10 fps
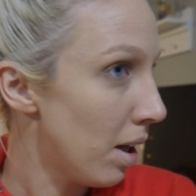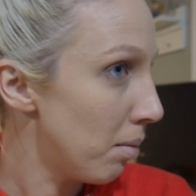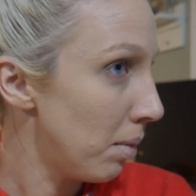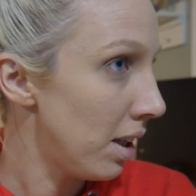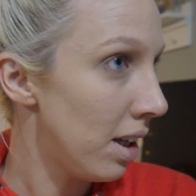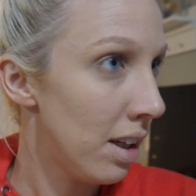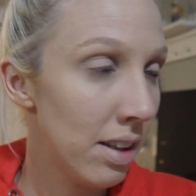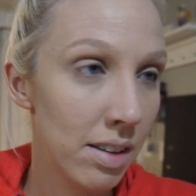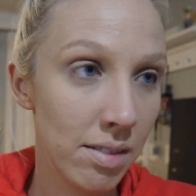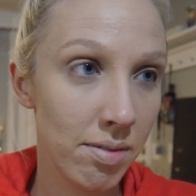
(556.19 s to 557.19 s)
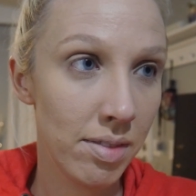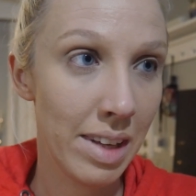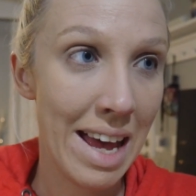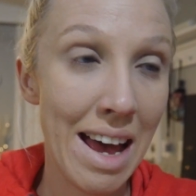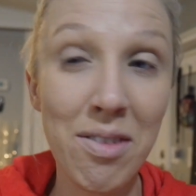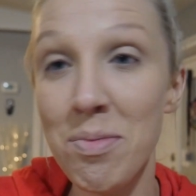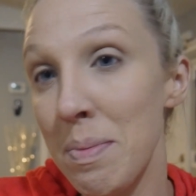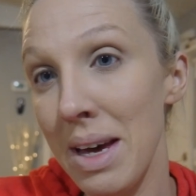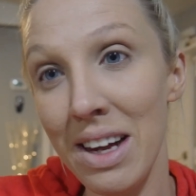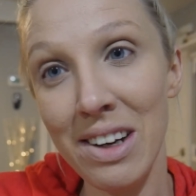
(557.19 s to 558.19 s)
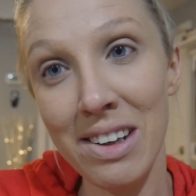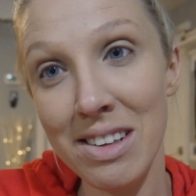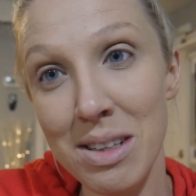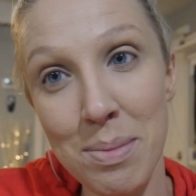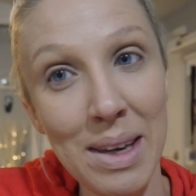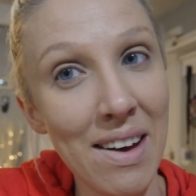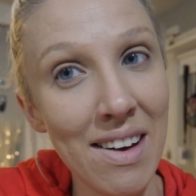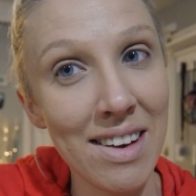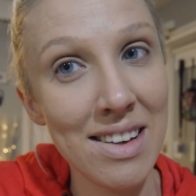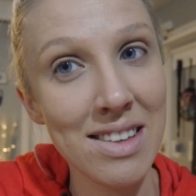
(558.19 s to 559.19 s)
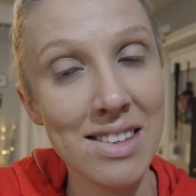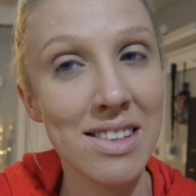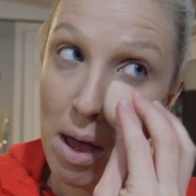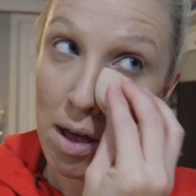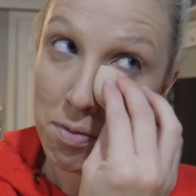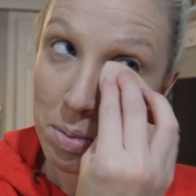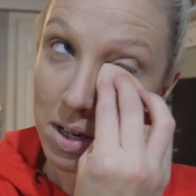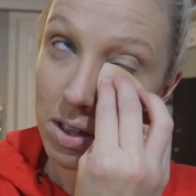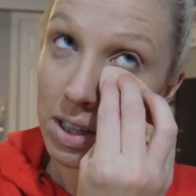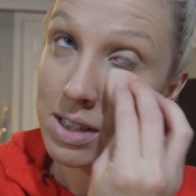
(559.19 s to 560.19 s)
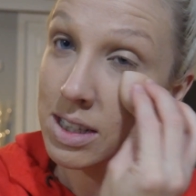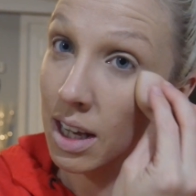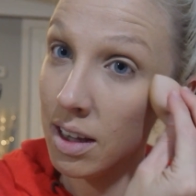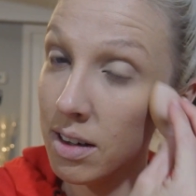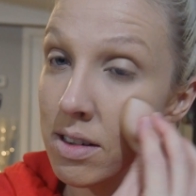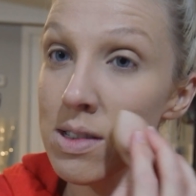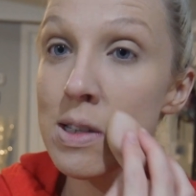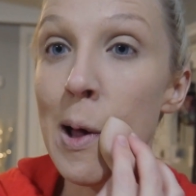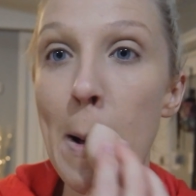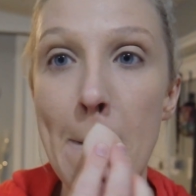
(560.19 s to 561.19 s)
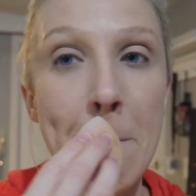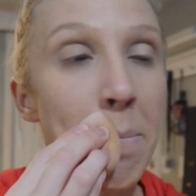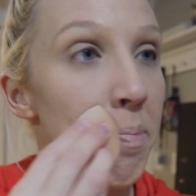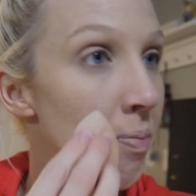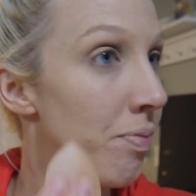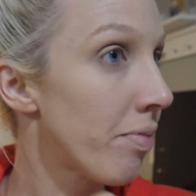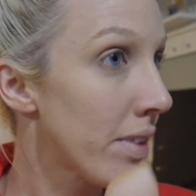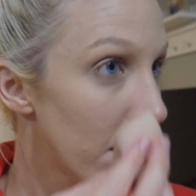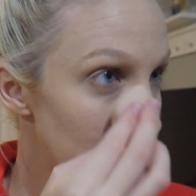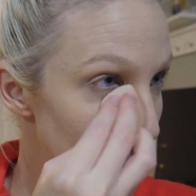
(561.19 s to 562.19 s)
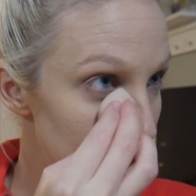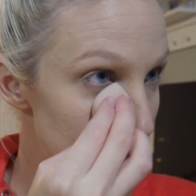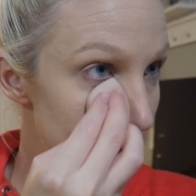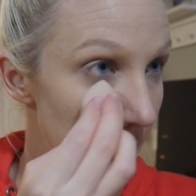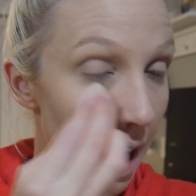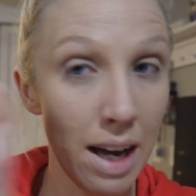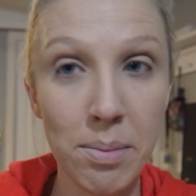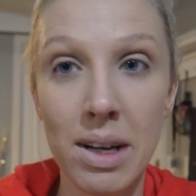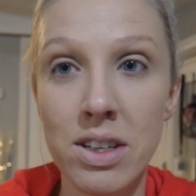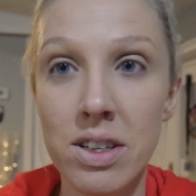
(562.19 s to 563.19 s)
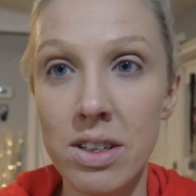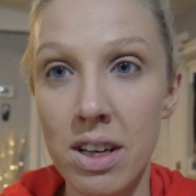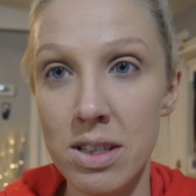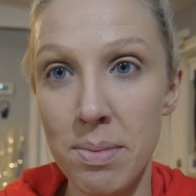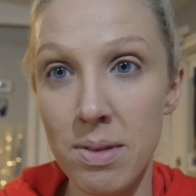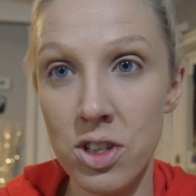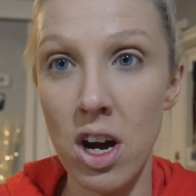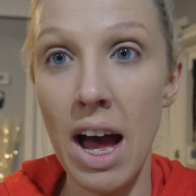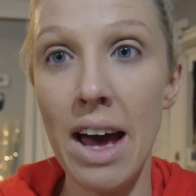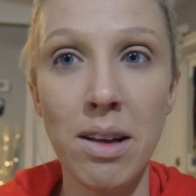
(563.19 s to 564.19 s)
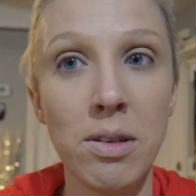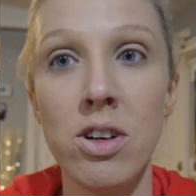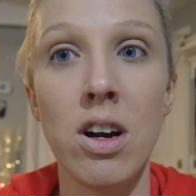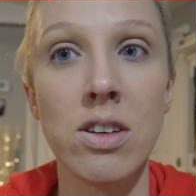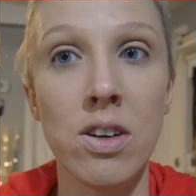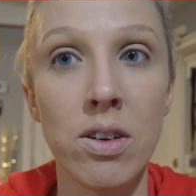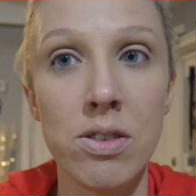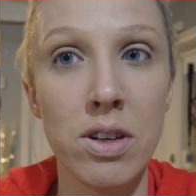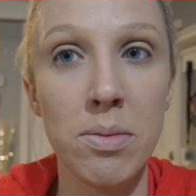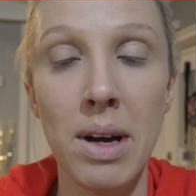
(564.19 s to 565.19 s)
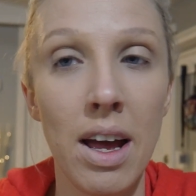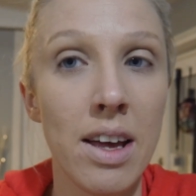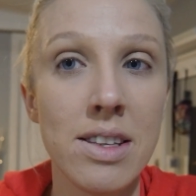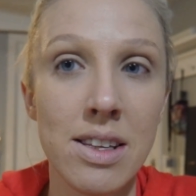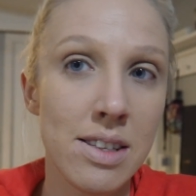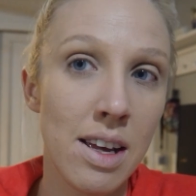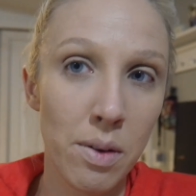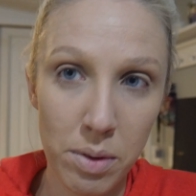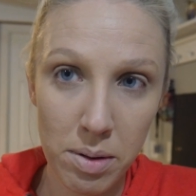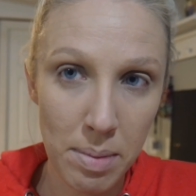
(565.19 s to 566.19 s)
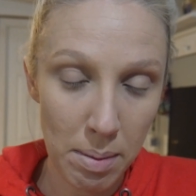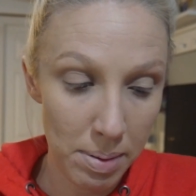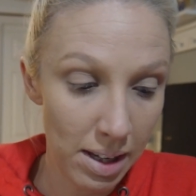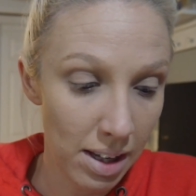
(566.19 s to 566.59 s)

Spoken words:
mean, I have better, to be honest. I have better concealers, so just to hide because hiding dark circles under my eyes is like one of my